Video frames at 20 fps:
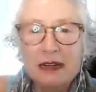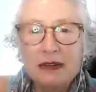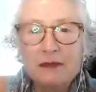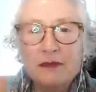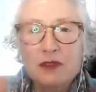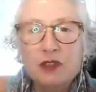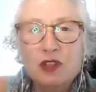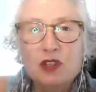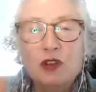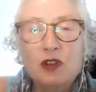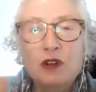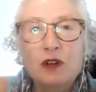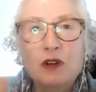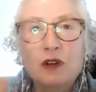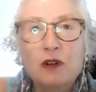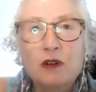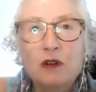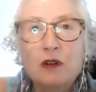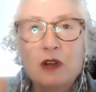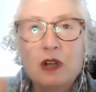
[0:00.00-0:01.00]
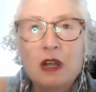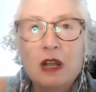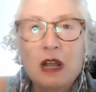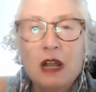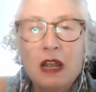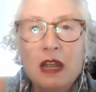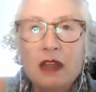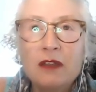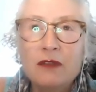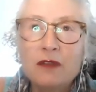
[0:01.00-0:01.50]
So
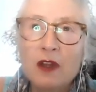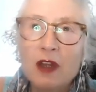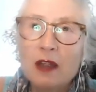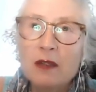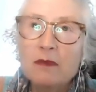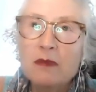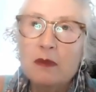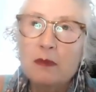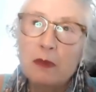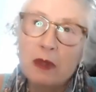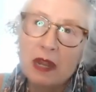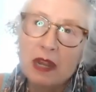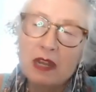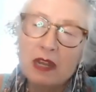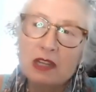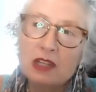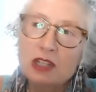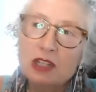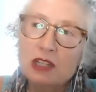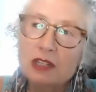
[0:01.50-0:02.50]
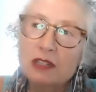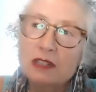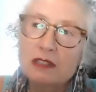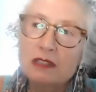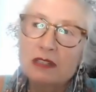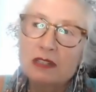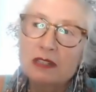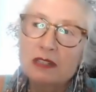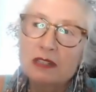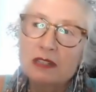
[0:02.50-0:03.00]
if I'm the
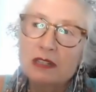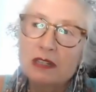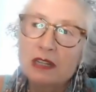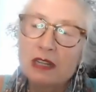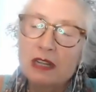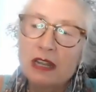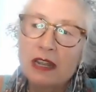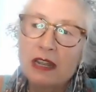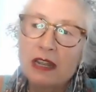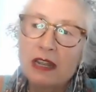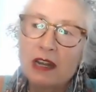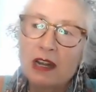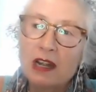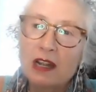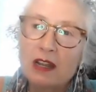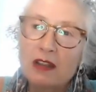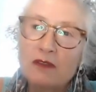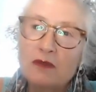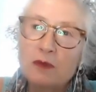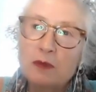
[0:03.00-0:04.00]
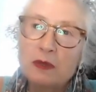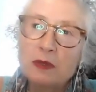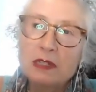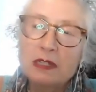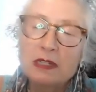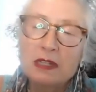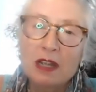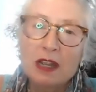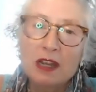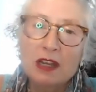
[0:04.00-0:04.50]
patient and I've been
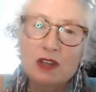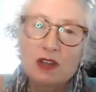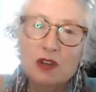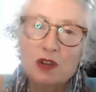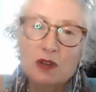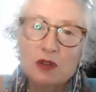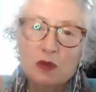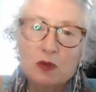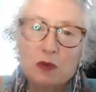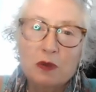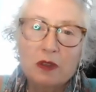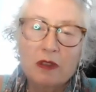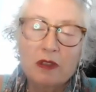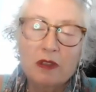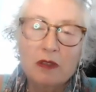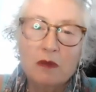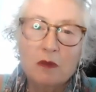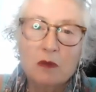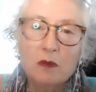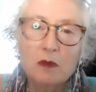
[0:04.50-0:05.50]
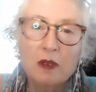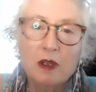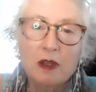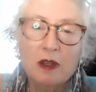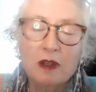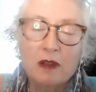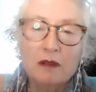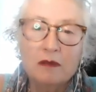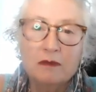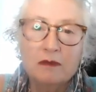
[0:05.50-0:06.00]
diagnosed with
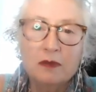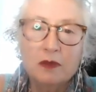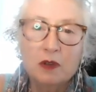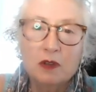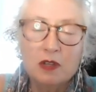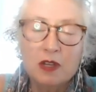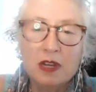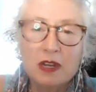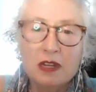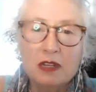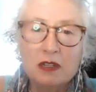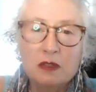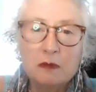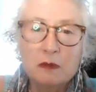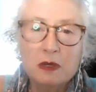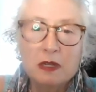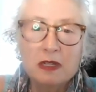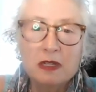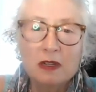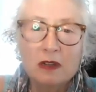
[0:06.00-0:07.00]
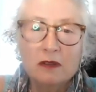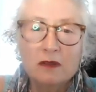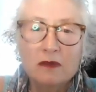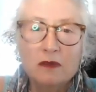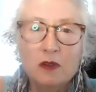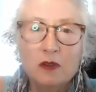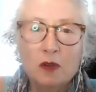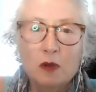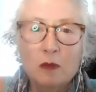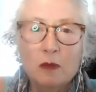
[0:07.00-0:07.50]
cutaneous B-cell
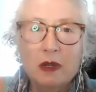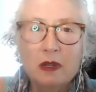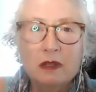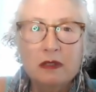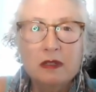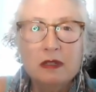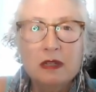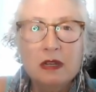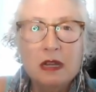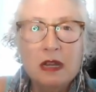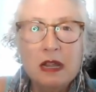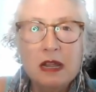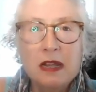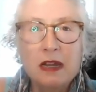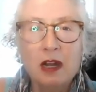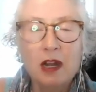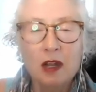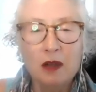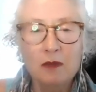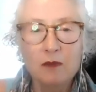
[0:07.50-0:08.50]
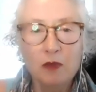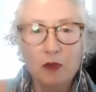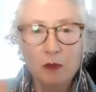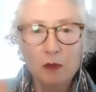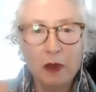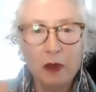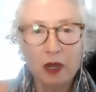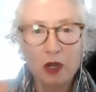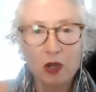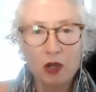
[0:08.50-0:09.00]
lymphomas, and I'm
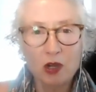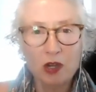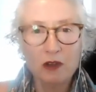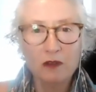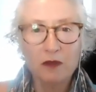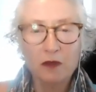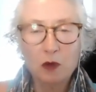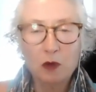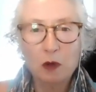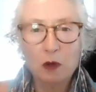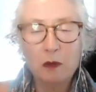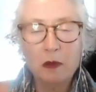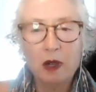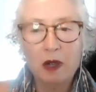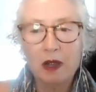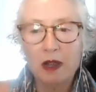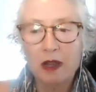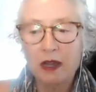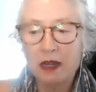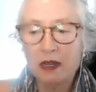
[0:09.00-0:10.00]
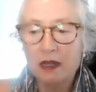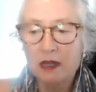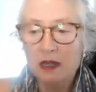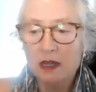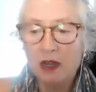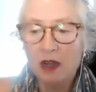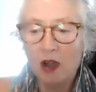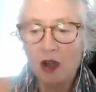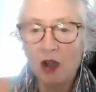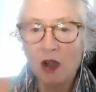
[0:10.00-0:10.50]
preparing for
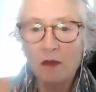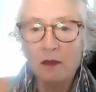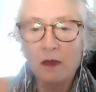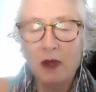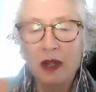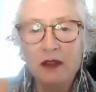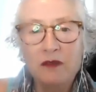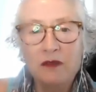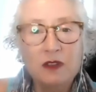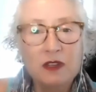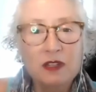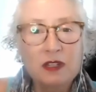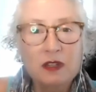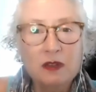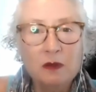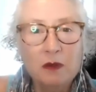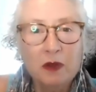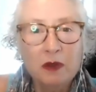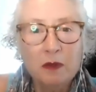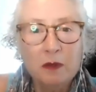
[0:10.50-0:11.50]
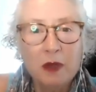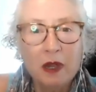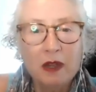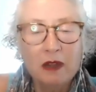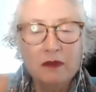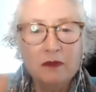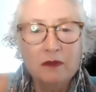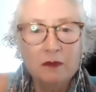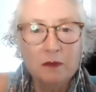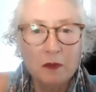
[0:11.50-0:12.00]
my visit with
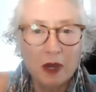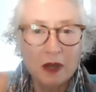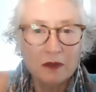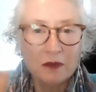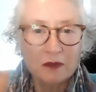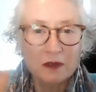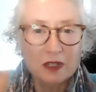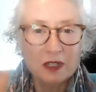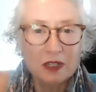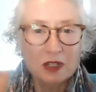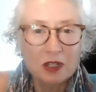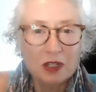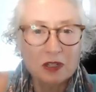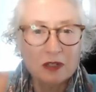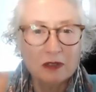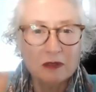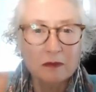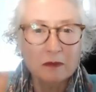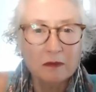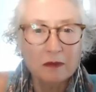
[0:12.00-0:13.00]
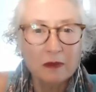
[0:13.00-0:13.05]
my physician.